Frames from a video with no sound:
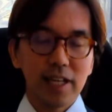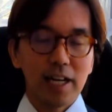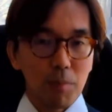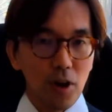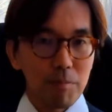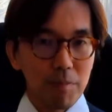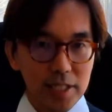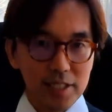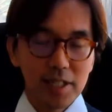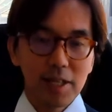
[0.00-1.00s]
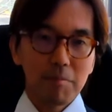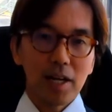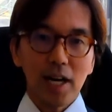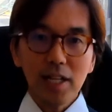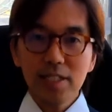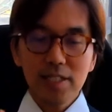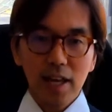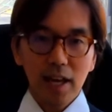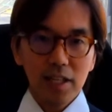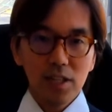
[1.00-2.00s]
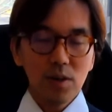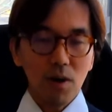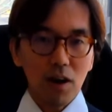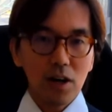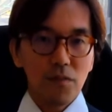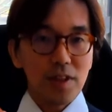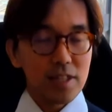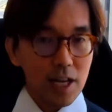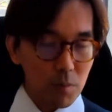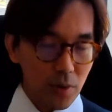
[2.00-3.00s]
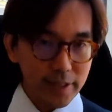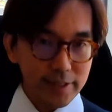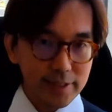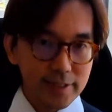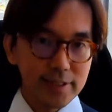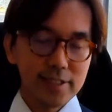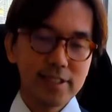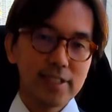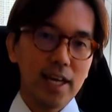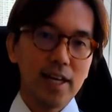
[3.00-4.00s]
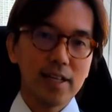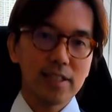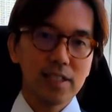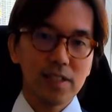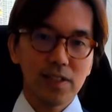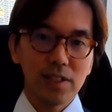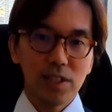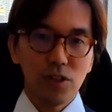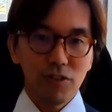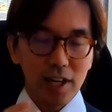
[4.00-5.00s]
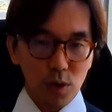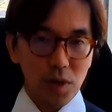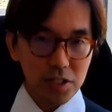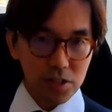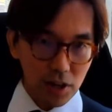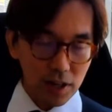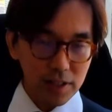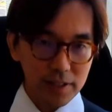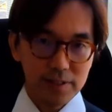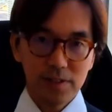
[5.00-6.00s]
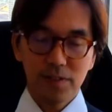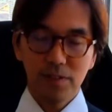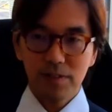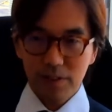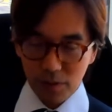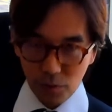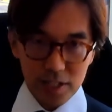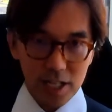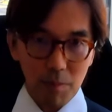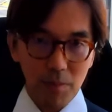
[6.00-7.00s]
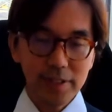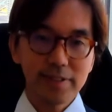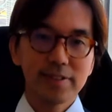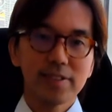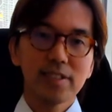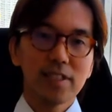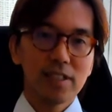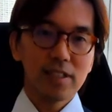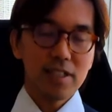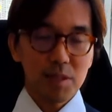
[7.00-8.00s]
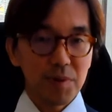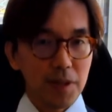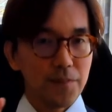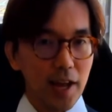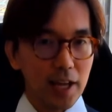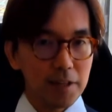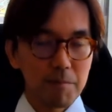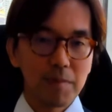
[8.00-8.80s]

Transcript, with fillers: and appointments. But let's say you are with someone, and you really want to talk with someone in some cafe.